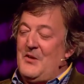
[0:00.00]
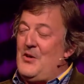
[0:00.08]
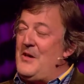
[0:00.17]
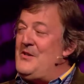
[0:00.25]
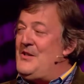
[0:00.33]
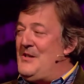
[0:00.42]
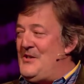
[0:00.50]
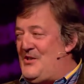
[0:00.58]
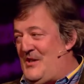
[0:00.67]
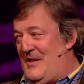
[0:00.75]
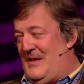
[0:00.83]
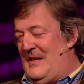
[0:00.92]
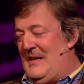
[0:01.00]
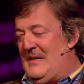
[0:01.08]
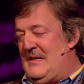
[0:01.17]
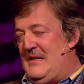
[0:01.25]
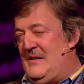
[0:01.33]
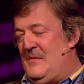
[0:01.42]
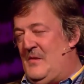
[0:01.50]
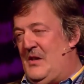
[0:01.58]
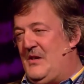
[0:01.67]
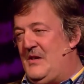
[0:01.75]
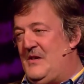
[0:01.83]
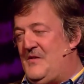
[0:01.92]
great dynasty in
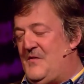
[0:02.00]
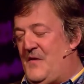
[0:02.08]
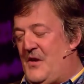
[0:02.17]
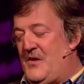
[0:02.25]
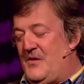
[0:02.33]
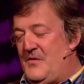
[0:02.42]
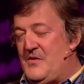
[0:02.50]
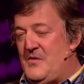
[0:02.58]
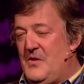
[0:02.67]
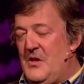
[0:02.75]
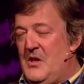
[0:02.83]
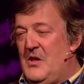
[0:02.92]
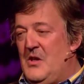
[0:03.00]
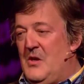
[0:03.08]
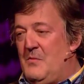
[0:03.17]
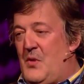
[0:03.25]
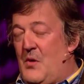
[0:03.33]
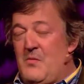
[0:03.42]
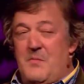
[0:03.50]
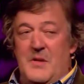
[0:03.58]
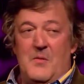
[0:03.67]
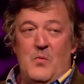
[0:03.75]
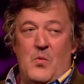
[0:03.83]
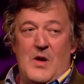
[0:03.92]
America. His father is
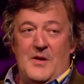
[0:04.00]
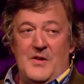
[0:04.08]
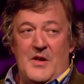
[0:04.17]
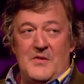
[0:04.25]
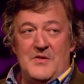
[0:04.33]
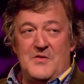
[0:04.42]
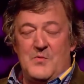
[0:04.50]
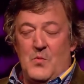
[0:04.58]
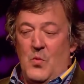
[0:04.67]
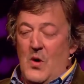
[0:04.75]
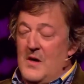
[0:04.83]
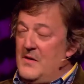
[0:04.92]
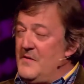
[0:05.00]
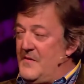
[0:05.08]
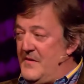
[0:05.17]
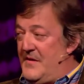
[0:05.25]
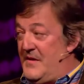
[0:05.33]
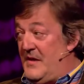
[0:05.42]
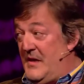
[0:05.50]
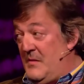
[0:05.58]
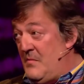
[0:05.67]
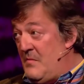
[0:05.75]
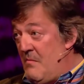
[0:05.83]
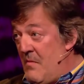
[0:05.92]
probably well known as one of the
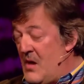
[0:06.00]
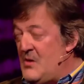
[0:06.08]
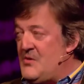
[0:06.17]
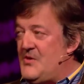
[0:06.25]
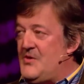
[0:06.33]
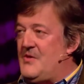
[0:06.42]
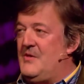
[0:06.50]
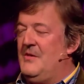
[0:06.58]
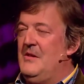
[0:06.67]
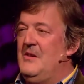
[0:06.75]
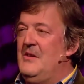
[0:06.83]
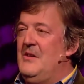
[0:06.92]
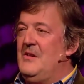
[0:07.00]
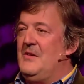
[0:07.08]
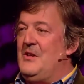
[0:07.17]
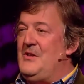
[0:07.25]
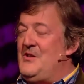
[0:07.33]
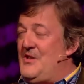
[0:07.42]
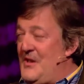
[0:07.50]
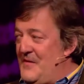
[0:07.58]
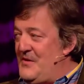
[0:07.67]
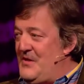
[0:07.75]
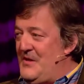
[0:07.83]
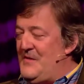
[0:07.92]
most
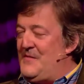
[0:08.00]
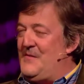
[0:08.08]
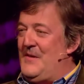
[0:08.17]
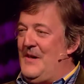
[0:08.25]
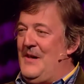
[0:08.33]
conservative